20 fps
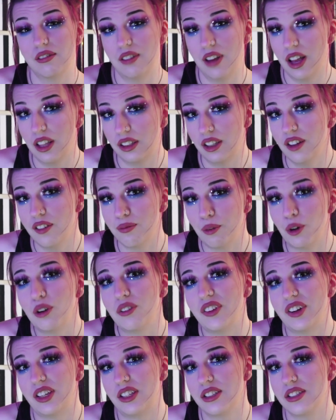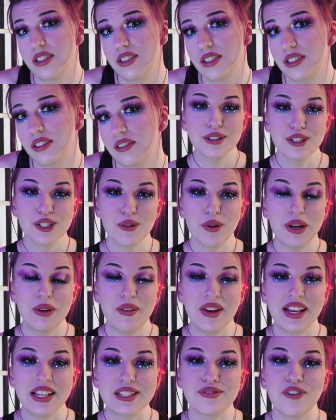I love movies. So
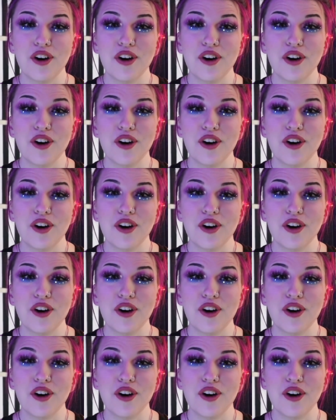anyways,